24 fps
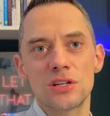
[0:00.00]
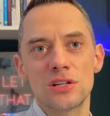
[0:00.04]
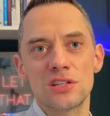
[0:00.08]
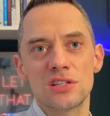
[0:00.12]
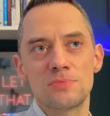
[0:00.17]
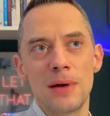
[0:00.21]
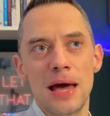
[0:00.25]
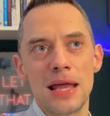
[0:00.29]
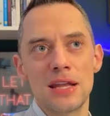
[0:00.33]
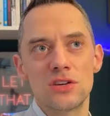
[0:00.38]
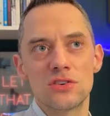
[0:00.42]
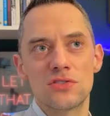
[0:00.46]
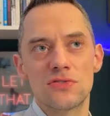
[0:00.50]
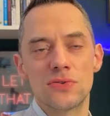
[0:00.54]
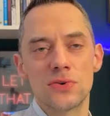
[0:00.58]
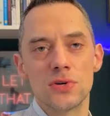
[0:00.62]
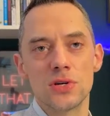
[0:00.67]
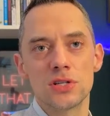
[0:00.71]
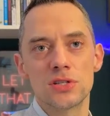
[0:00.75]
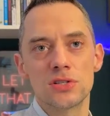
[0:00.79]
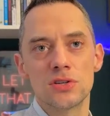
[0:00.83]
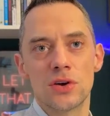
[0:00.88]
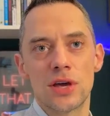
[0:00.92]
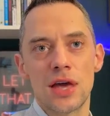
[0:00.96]
in Spanish
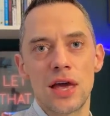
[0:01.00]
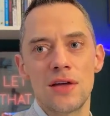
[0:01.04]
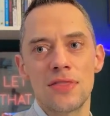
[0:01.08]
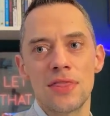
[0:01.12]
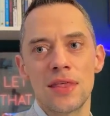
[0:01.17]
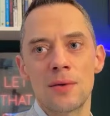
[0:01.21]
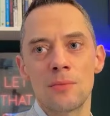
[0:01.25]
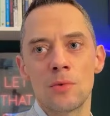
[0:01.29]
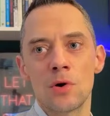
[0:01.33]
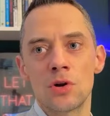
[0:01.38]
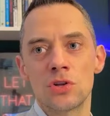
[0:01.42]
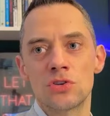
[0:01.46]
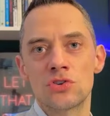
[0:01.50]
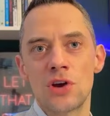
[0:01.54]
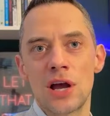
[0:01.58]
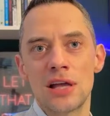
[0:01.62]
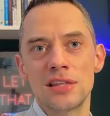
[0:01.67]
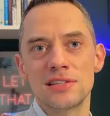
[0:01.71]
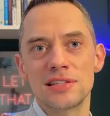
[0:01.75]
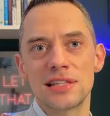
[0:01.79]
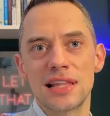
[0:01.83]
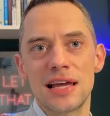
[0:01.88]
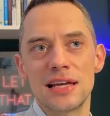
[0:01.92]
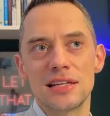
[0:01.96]
first, okay, and then I'm going to
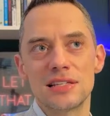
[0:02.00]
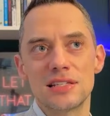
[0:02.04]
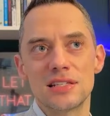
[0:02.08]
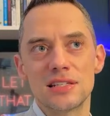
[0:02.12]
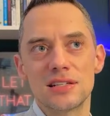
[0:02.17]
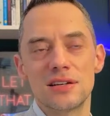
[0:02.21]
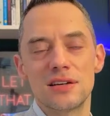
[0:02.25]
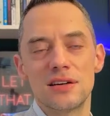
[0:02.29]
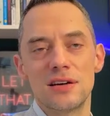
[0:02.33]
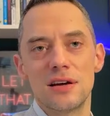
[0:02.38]
translate.